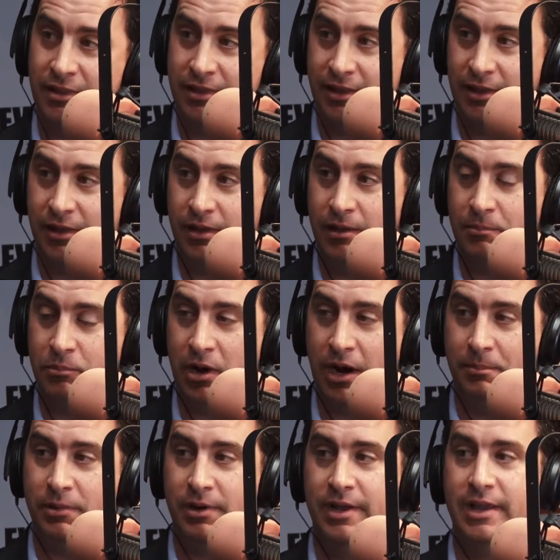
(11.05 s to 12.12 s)
the
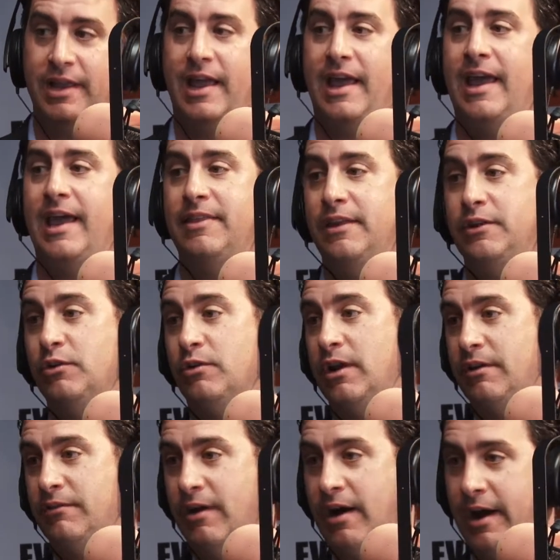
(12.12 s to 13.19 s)
property, and then you're going to
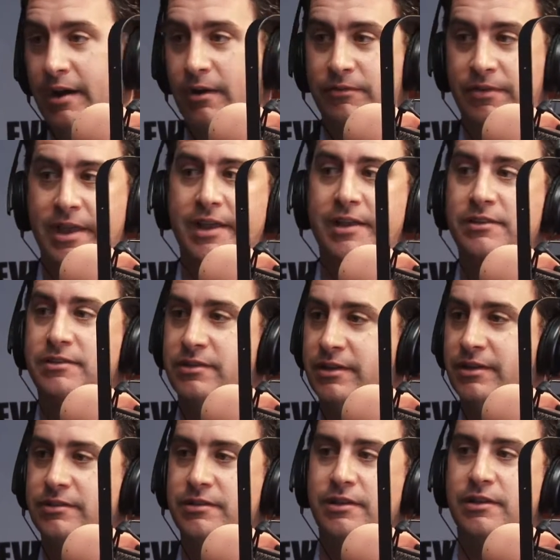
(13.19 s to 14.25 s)
have higher
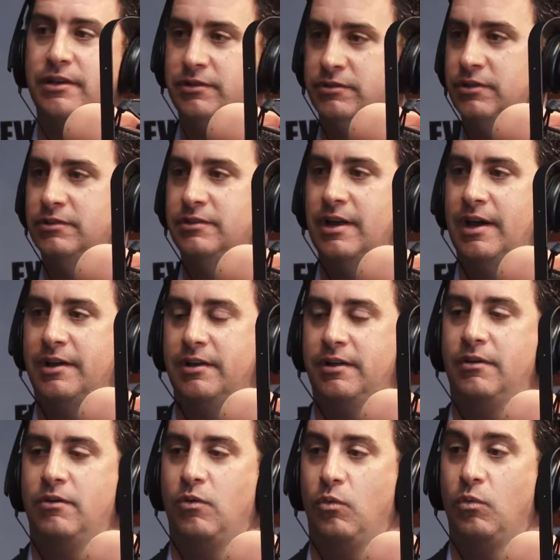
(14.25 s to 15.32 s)
vacancies, and it's just not going
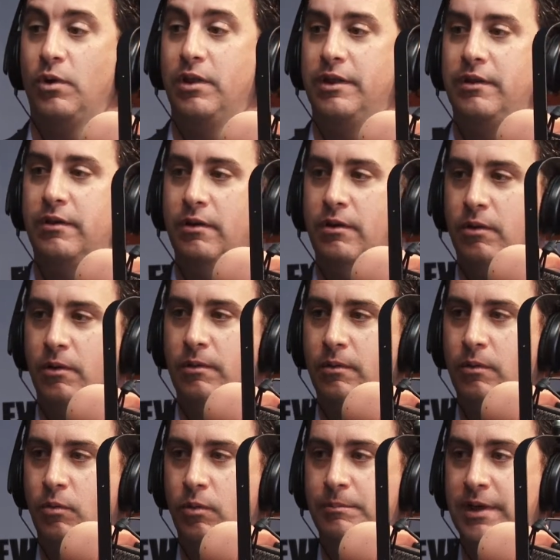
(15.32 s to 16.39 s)
to really
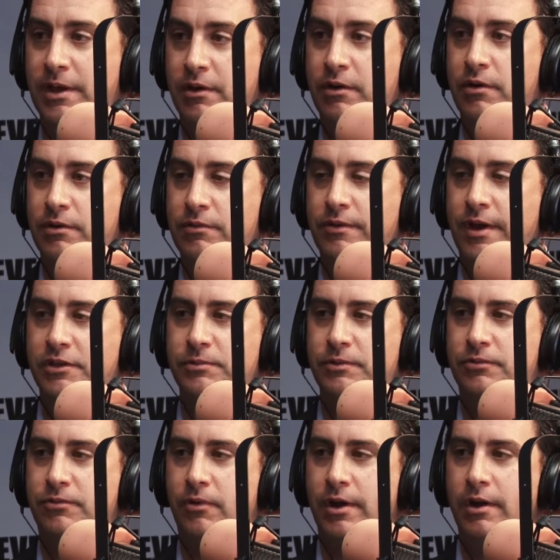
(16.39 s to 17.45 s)
be a good
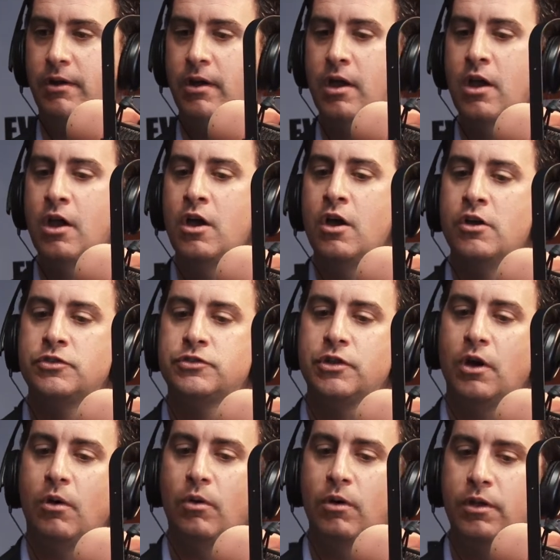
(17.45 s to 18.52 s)
investment for you.
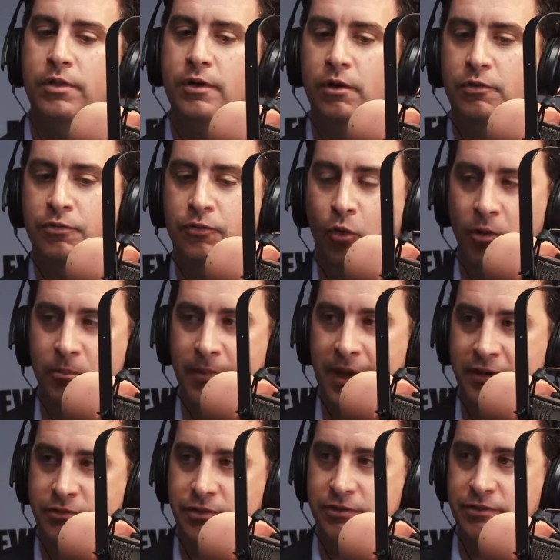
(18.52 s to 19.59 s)
So there are 4
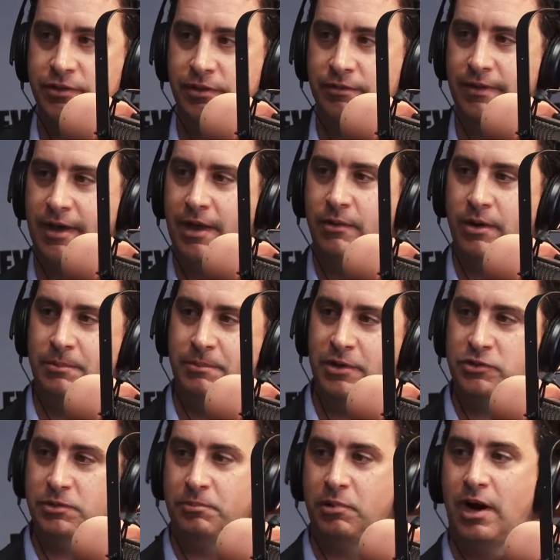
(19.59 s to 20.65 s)
metrics to evaluate a
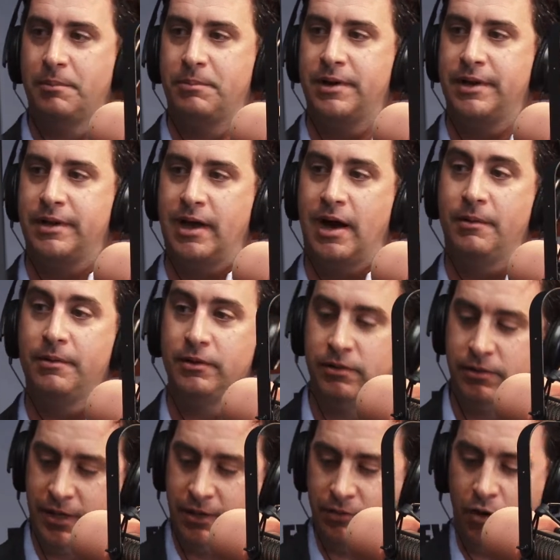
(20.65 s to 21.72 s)
piece of property. I want
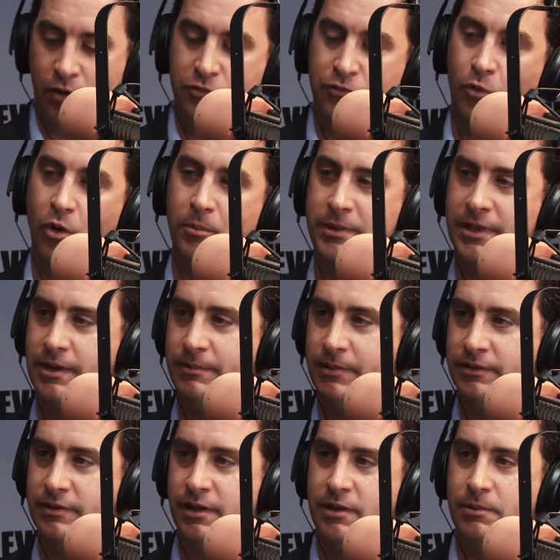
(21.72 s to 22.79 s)
to give you all 4, but then I'm going
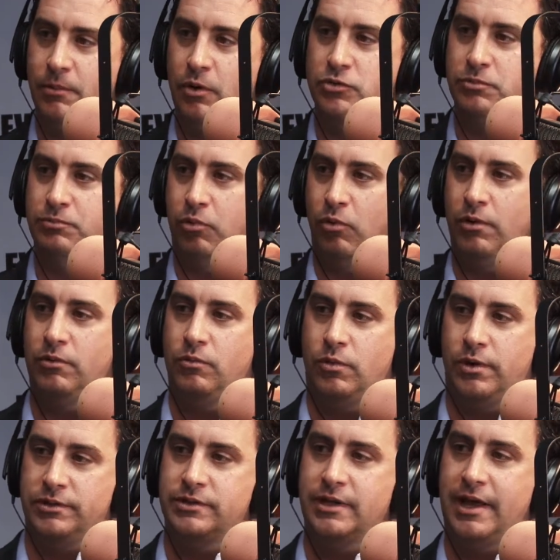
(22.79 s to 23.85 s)
to tell you the most important
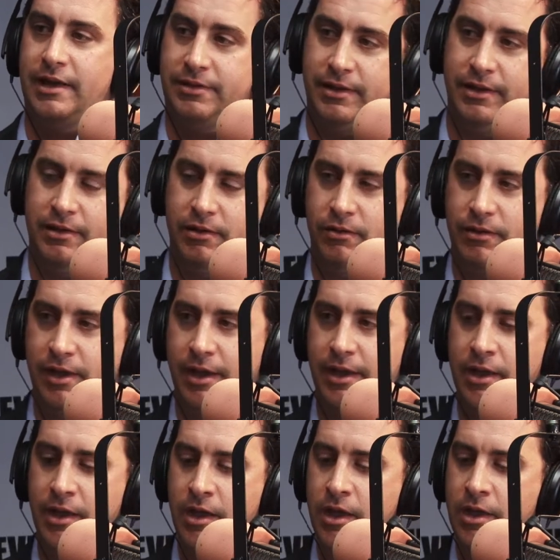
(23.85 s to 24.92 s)
ones that I think.
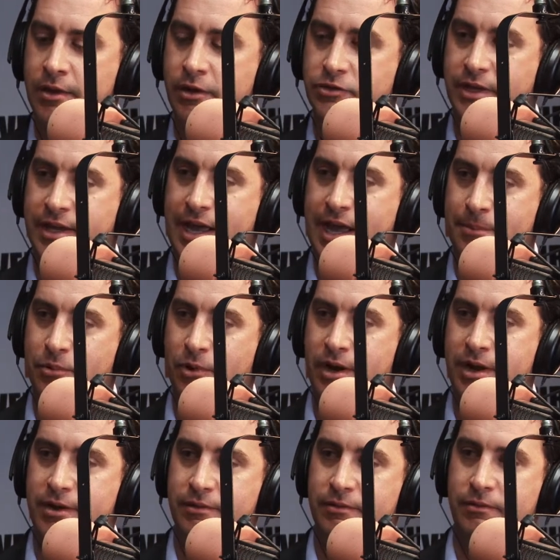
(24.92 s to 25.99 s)
Okay. There's a cap
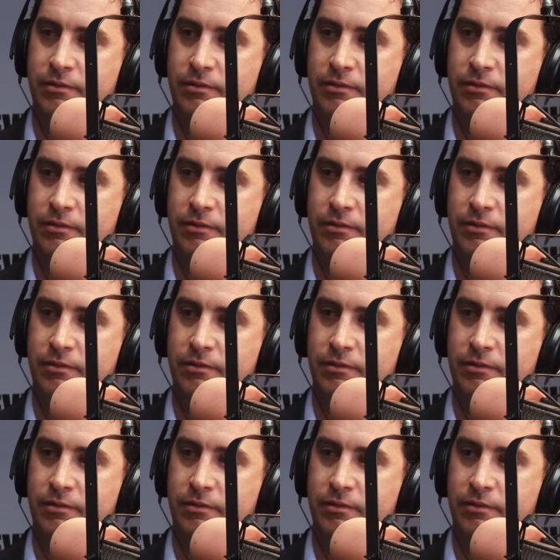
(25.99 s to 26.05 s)
rate,